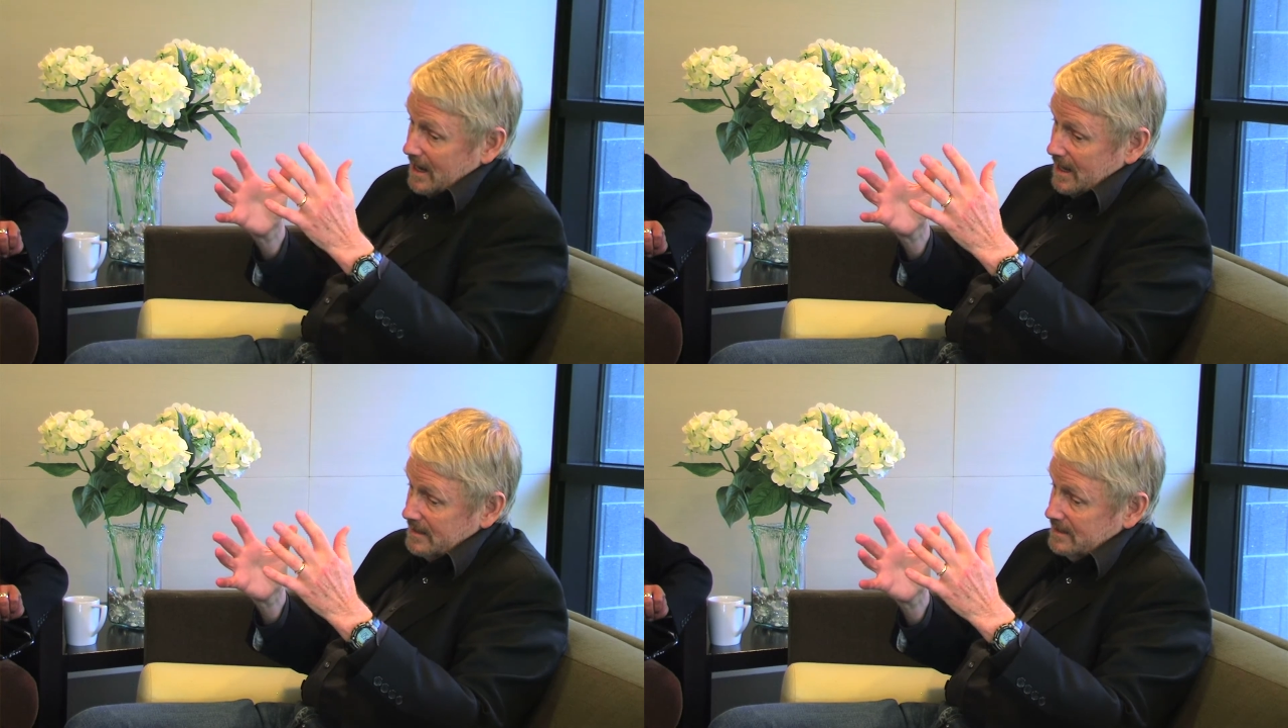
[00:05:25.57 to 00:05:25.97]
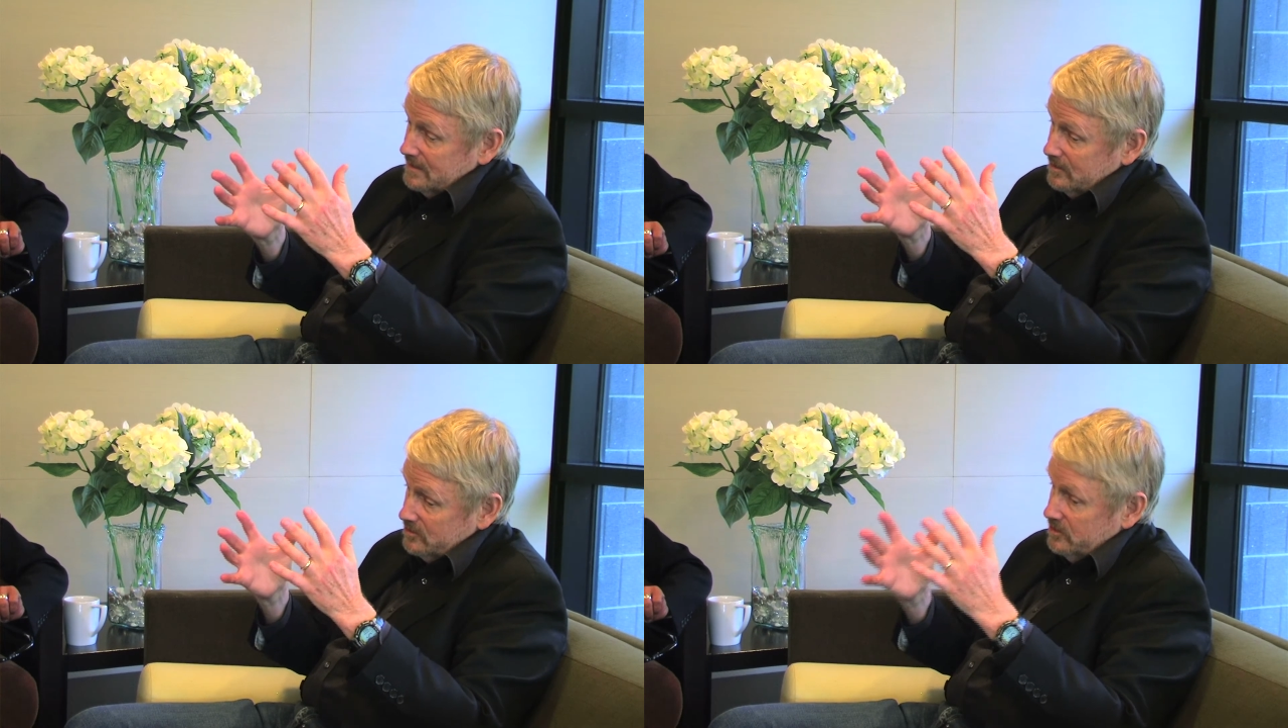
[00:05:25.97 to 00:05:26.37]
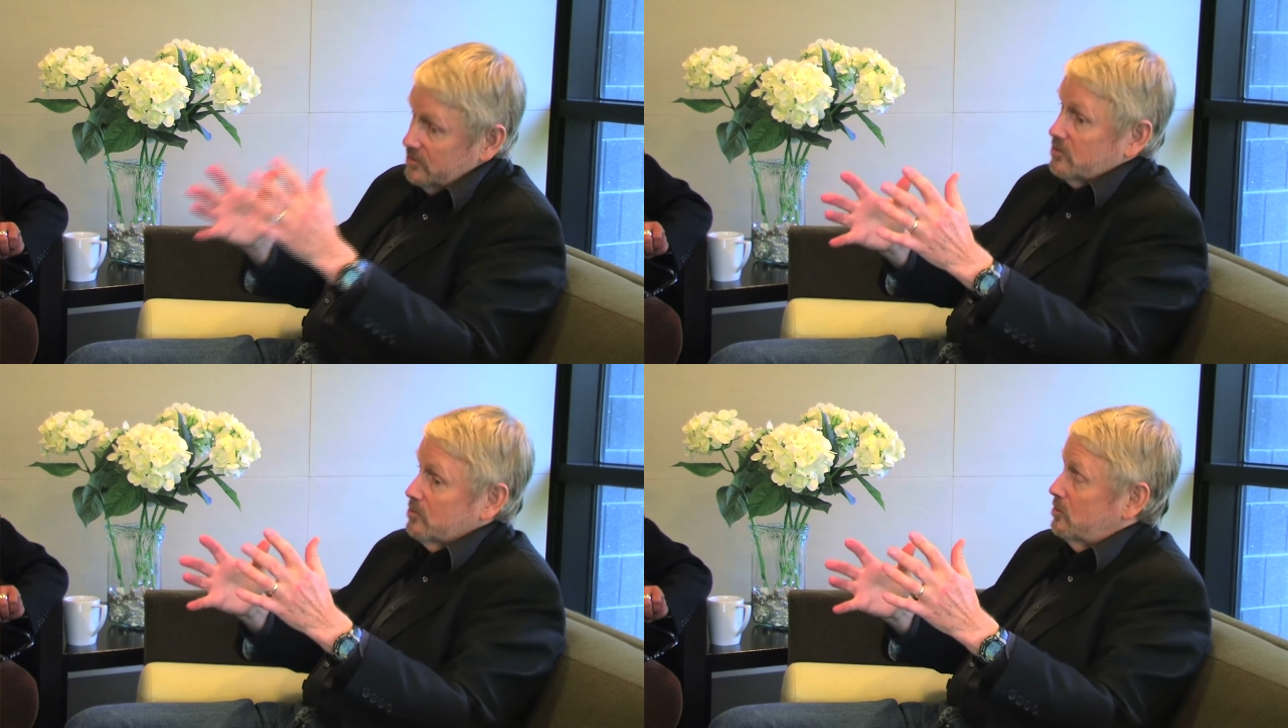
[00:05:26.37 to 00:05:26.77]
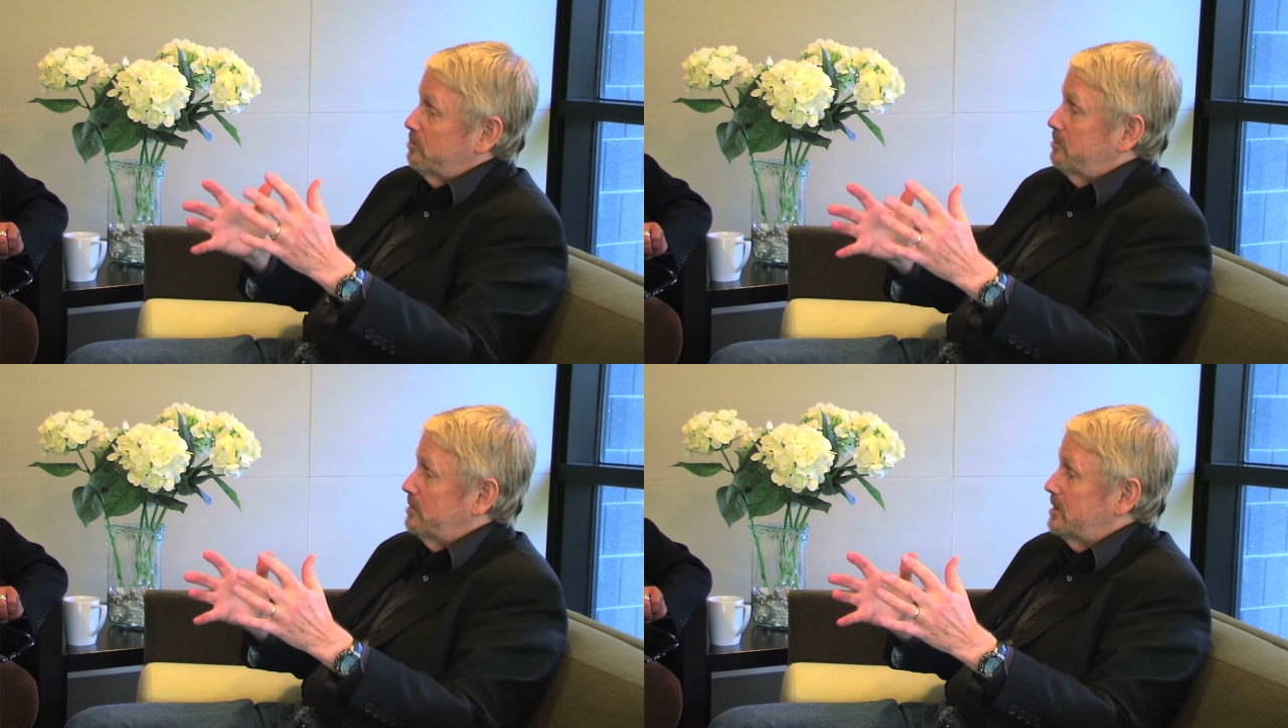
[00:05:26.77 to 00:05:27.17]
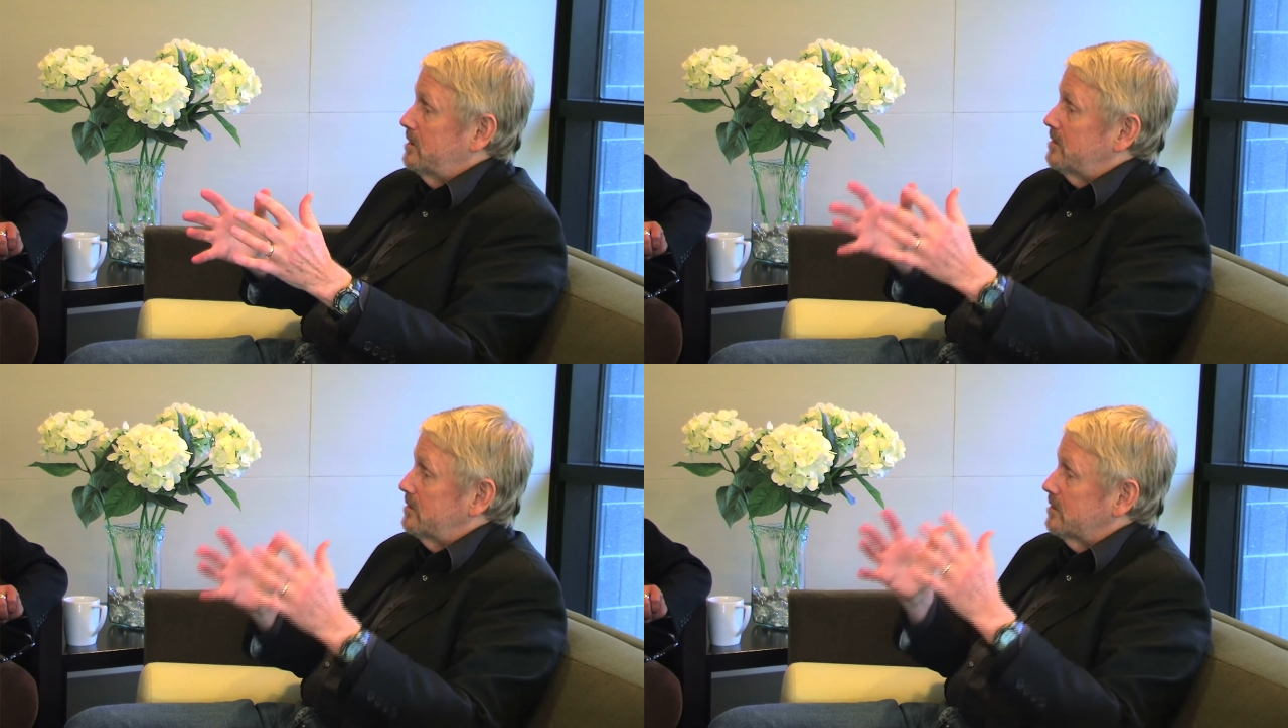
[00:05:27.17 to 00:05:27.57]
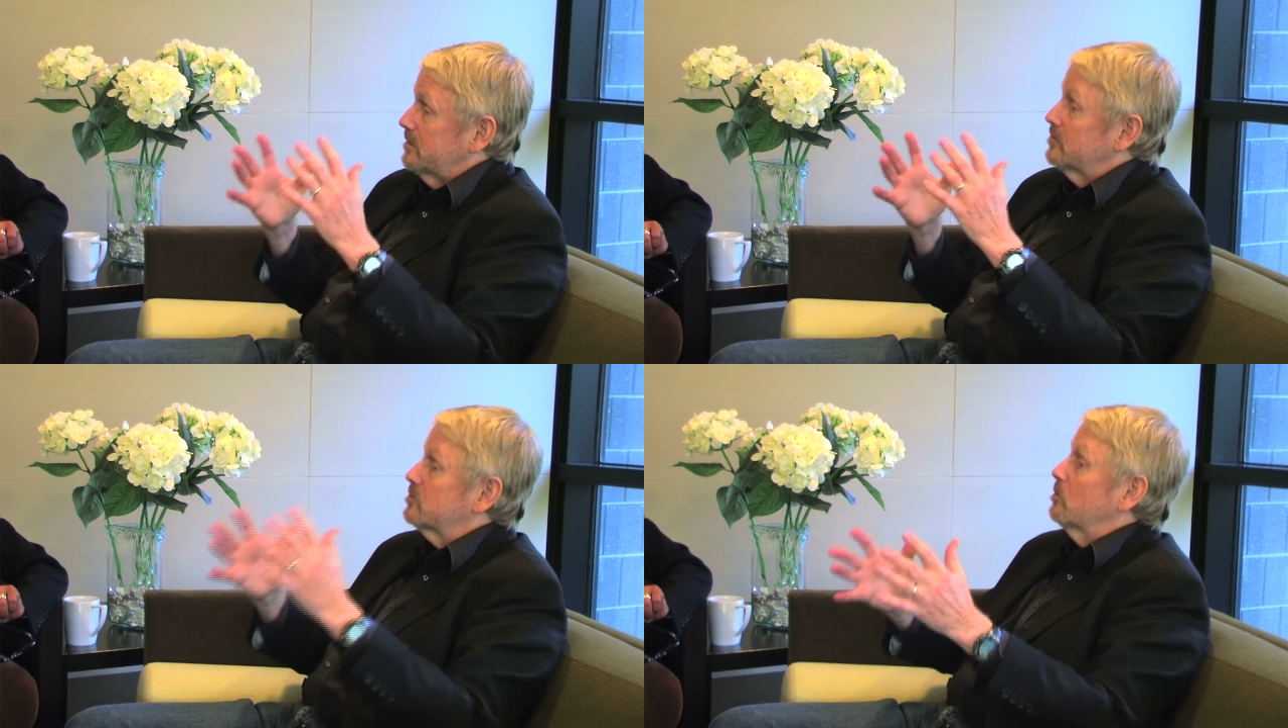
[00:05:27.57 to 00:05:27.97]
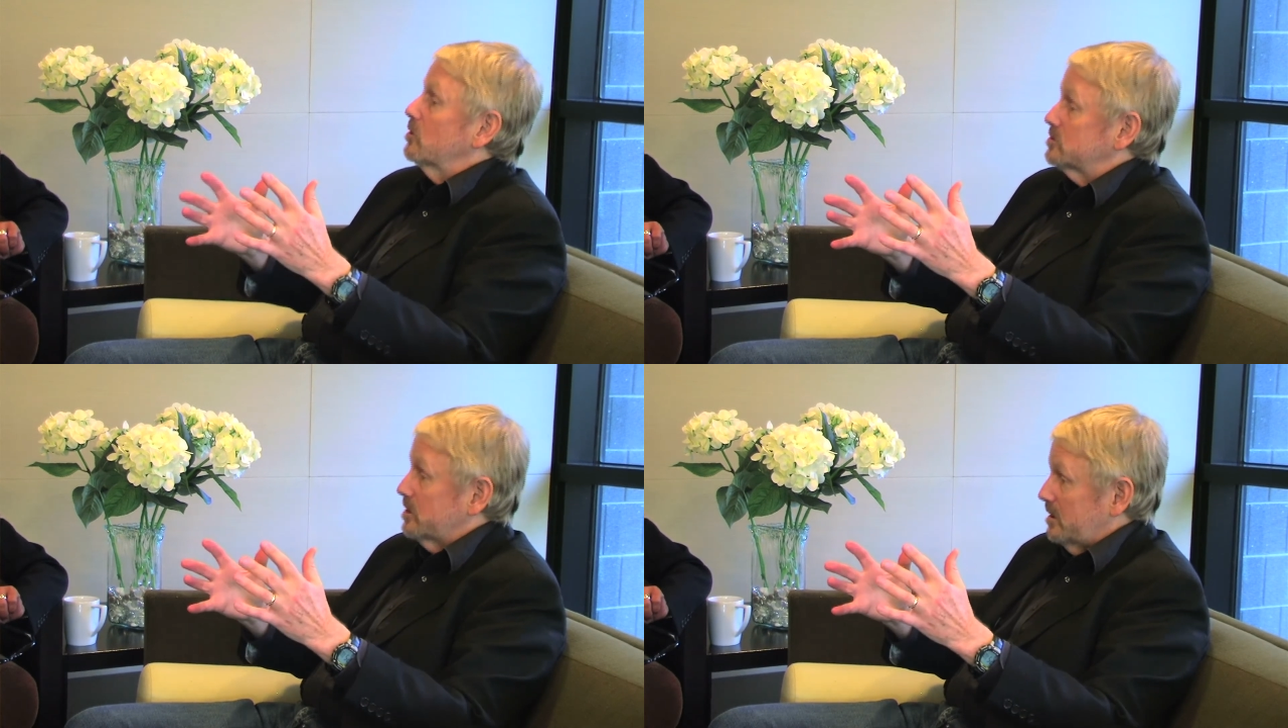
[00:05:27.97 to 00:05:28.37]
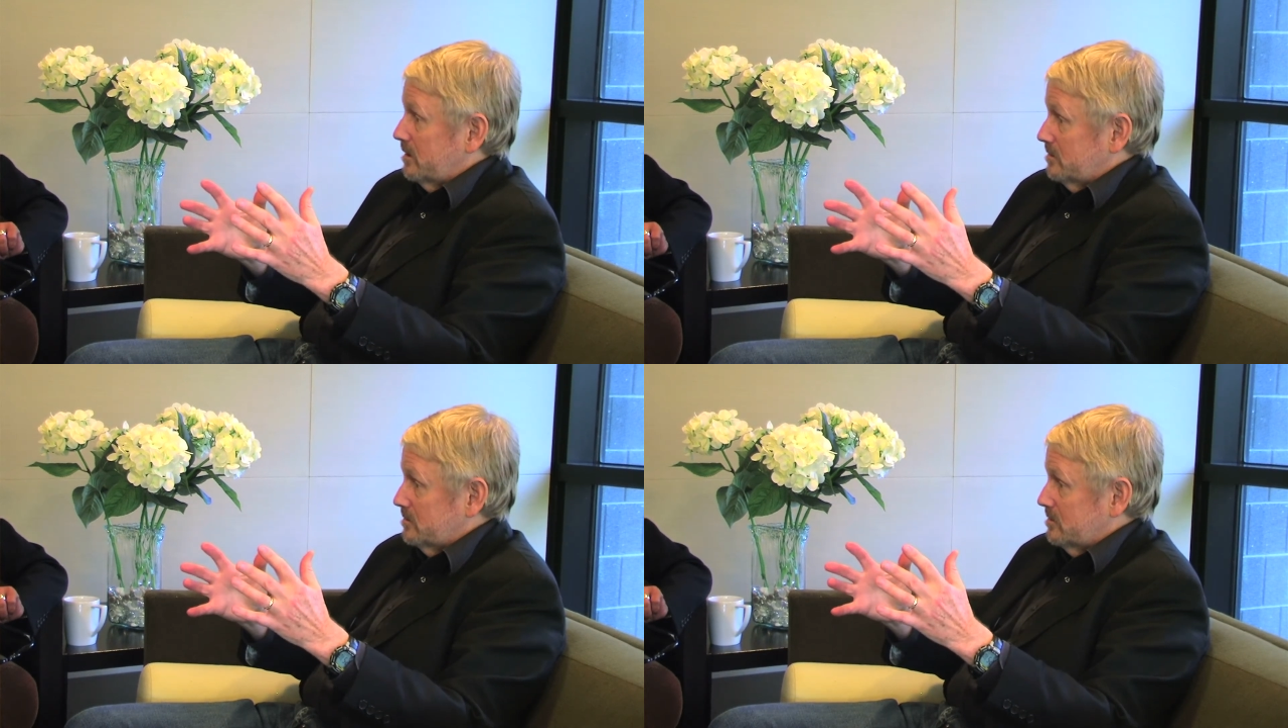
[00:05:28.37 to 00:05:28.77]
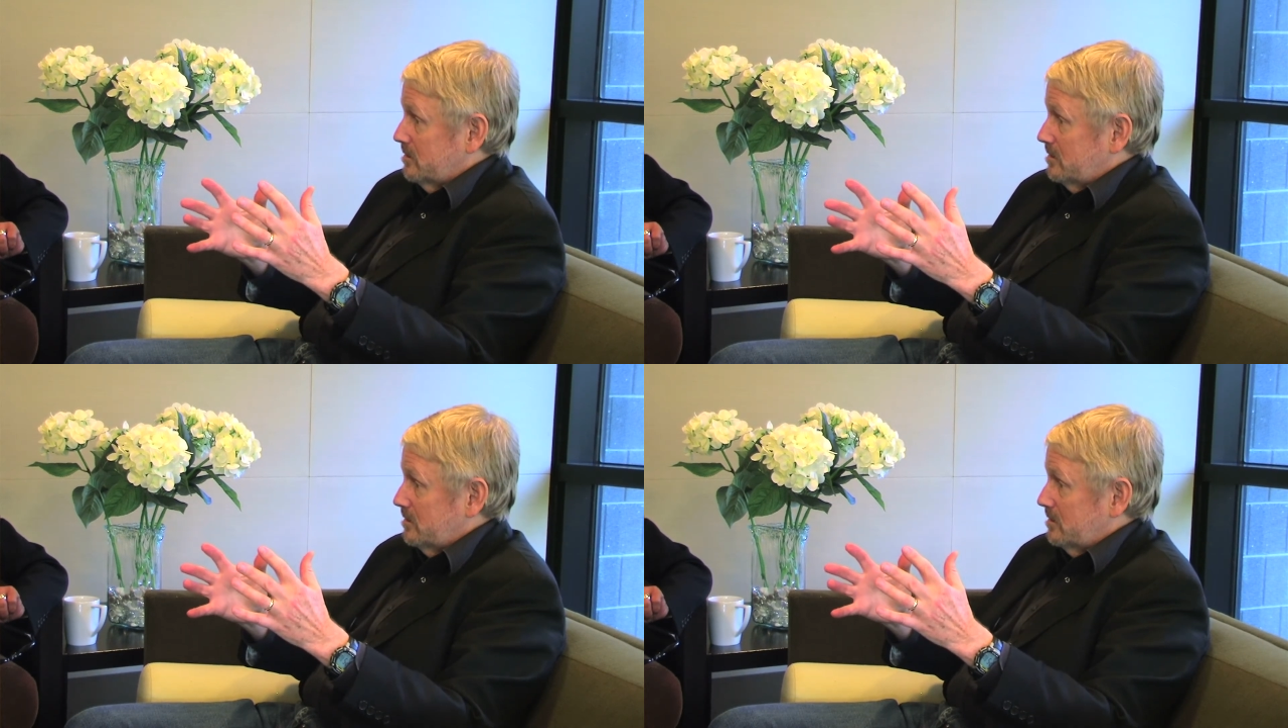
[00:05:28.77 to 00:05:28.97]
and then there's this group that are the small giants.